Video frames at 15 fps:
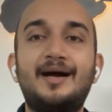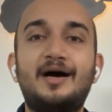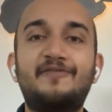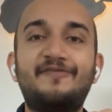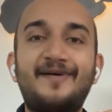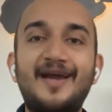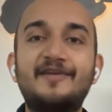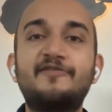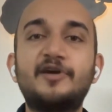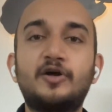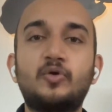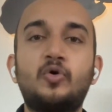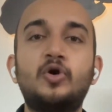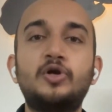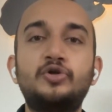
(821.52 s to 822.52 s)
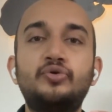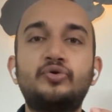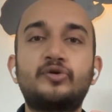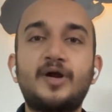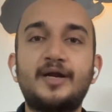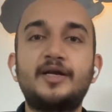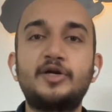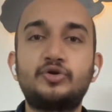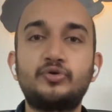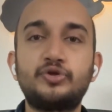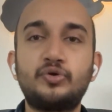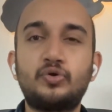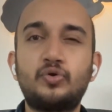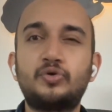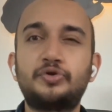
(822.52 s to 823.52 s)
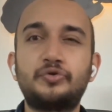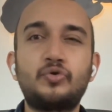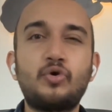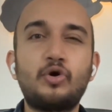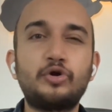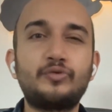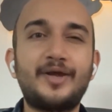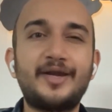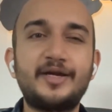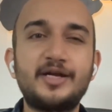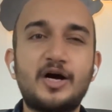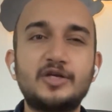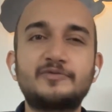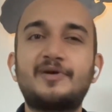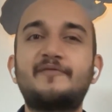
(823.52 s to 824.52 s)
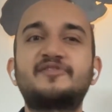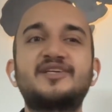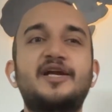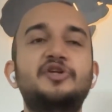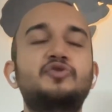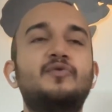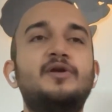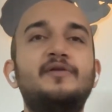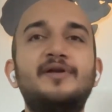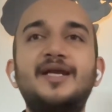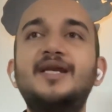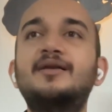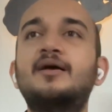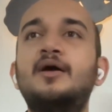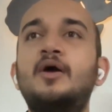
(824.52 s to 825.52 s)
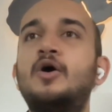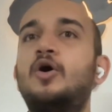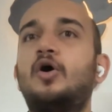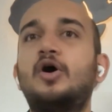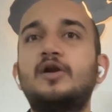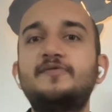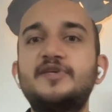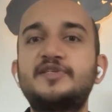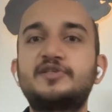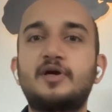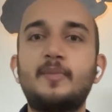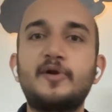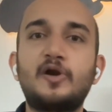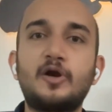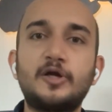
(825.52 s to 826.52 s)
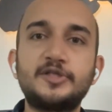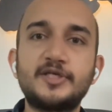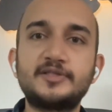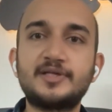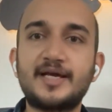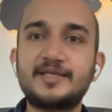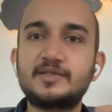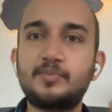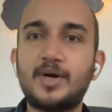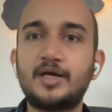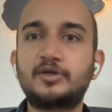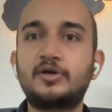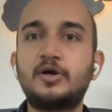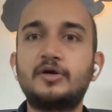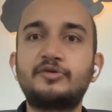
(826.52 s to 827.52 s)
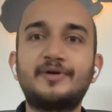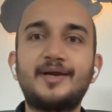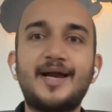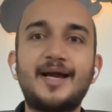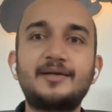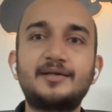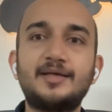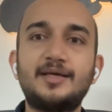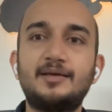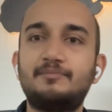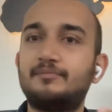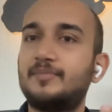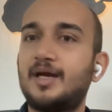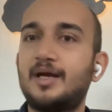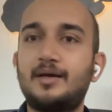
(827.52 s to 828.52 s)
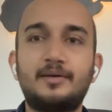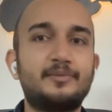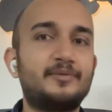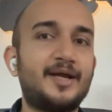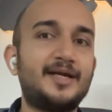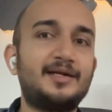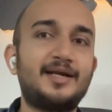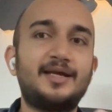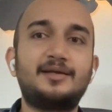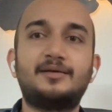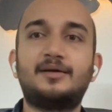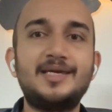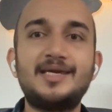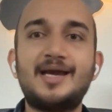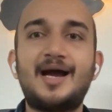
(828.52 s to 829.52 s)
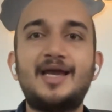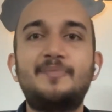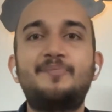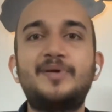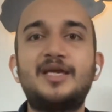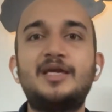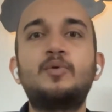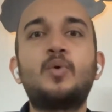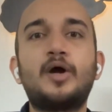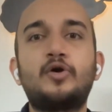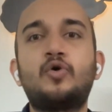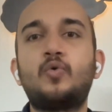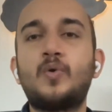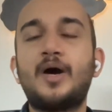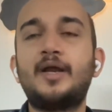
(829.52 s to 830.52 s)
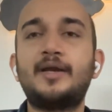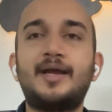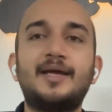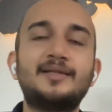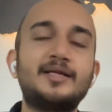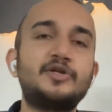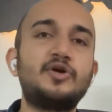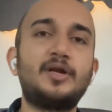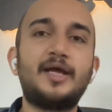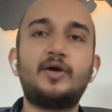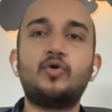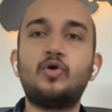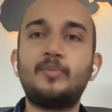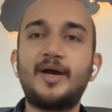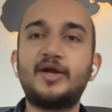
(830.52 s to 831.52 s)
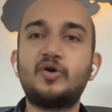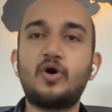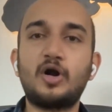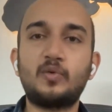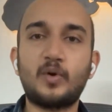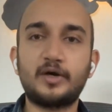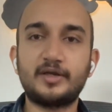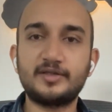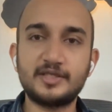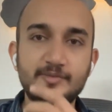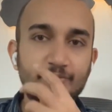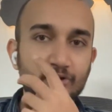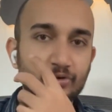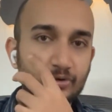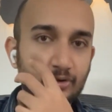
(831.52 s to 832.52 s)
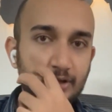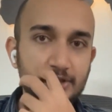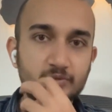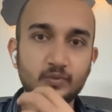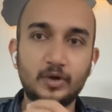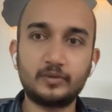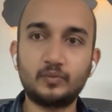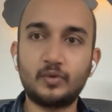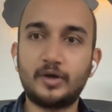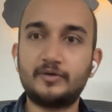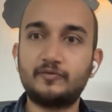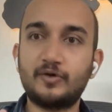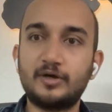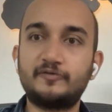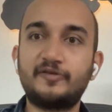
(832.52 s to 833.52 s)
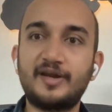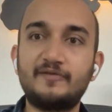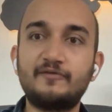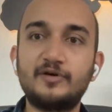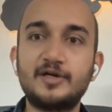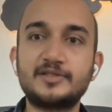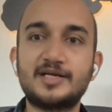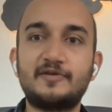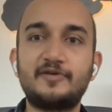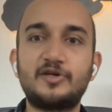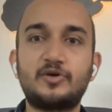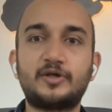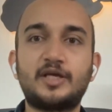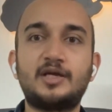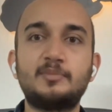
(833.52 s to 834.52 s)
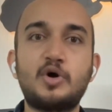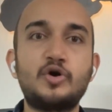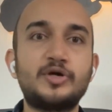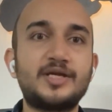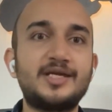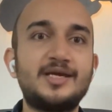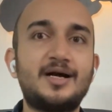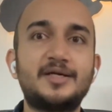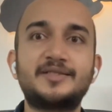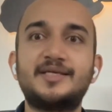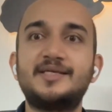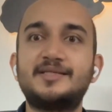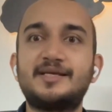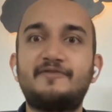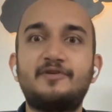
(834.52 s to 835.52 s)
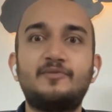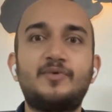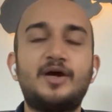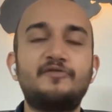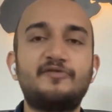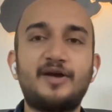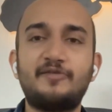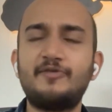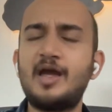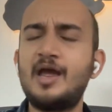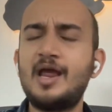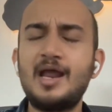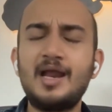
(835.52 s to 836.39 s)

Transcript: a 5-year-old to run into. You go to any DAO's website, you will read all of these terminologies like smart contract, right? Like EIP 101. And then you're like, oh my God, what are these protocols? What frameworks are we talking about? ERC 715.